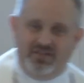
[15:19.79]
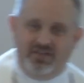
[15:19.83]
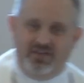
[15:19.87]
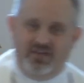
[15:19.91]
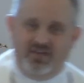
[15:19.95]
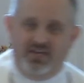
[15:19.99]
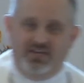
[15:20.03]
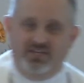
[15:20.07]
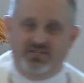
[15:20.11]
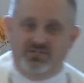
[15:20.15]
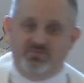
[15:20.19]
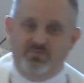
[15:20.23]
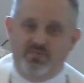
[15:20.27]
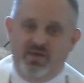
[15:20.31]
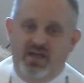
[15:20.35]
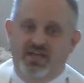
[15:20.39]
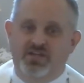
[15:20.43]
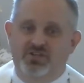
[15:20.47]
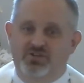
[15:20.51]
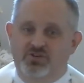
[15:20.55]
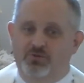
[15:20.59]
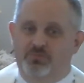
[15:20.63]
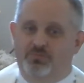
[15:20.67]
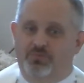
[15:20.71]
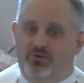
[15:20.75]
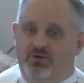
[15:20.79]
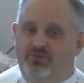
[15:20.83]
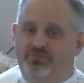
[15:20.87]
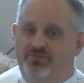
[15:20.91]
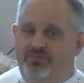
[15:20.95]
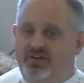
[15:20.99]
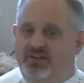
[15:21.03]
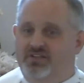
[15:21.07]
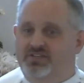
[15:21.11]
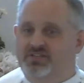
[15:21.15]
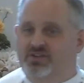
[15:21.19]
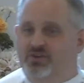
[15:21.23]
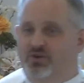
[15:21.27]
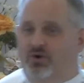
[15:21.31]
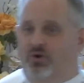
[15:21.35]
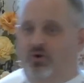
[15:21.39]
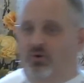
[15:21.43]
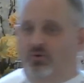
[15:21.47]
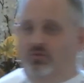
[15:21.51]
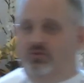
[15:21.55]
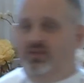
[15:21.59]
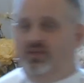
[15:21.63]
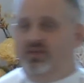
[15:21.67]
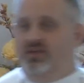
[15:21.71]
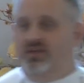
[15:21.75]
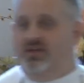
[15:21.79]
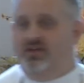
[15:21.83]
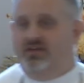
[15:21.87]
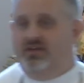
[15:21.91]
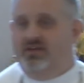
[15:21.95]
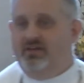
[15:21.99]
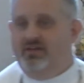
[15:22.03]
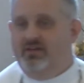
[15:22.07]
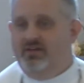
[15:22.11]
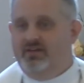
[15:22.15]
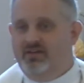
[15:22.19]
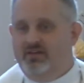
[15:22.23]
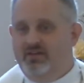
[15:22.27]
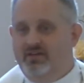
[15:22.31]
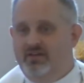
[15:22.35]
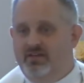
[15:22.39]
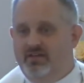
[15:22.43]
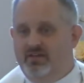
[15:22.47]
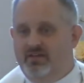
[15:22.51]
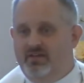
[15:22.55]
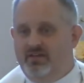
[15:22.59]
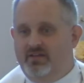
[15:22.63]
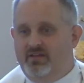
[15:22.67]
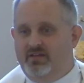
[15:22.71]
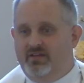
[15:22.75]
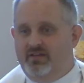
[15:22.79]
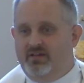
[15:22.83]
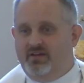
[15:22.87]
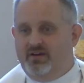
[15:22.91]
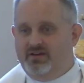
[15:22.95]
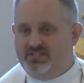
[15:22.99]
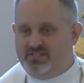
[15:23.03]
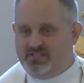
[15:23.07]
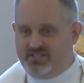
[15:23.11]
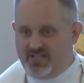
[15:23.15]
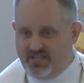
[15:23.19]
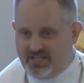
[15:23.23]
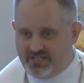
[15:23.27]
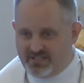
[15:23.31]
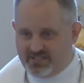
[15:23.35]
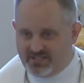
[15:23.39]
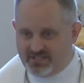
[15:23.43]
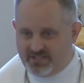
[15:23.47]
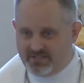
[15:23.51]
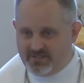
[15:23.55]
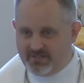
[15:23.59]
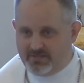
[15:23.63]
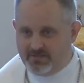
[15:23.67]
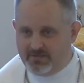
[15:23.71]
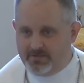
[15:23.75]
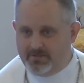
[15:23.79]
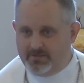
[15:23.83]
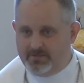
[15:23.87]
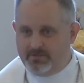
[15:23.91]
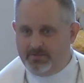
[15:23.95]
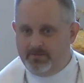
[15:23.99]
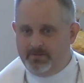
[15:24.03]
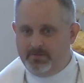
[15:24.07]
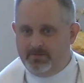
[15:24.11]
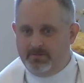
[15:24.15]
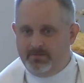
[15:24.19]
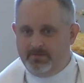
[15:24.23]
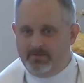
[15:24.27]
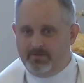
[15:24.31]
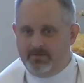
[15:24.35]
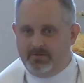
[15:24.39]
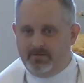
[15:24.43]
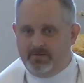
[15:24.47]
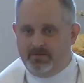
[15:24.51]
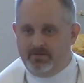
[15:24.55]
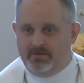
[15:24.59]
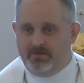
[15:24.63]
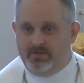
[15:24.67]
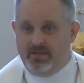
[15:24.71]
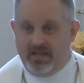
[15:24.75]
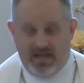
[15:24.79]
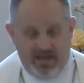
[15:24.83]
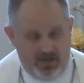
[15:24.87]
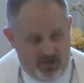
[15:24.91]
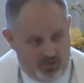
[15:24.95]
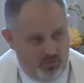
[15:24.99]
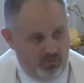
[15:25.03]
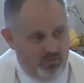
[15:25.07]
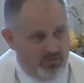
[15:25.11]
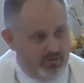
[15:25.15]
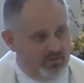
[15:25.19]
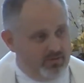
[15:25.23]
He's made you perfect and holy, a saint, now